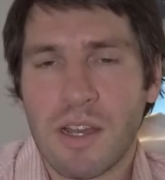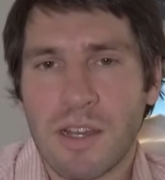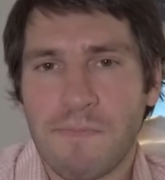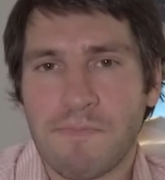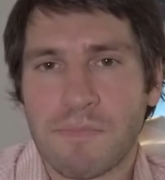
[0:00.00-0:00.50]

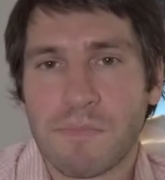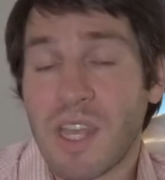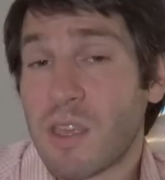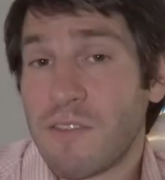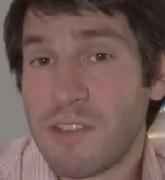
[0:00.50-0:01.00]
Um,
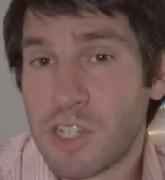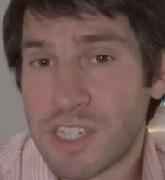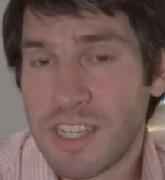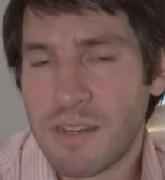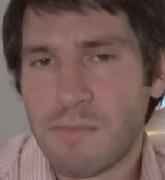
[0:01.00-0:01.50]
thank you if you
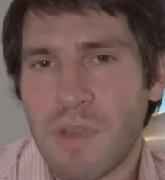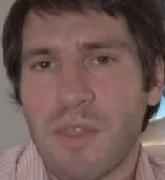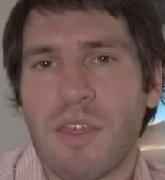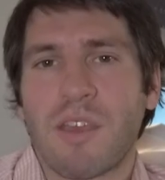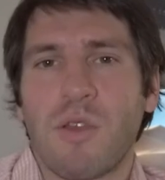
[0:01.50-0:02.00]
just did,
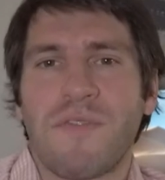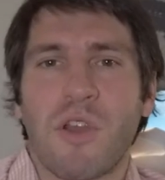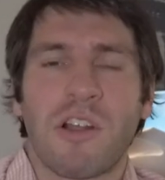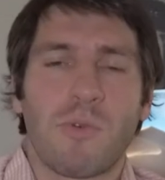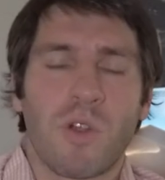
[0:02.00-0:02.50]
and thank you if
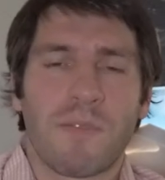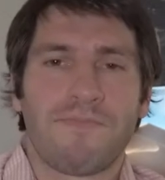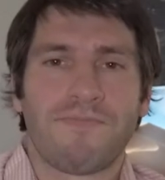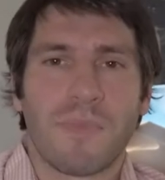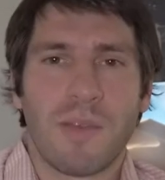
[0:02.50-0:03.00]
you already
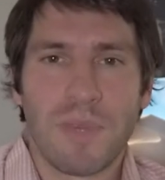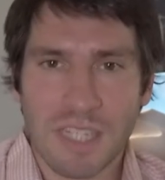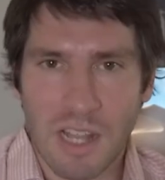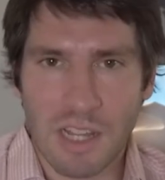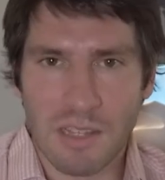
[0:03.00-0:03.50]
were. It
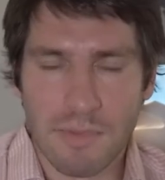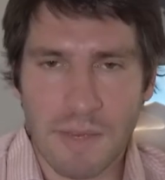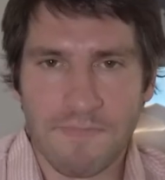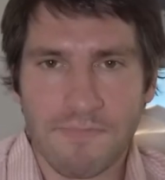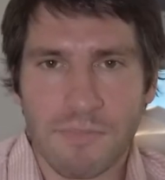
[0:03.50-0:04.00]
means a lot to
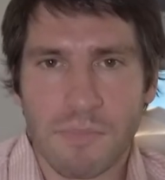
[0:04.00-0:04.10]
me.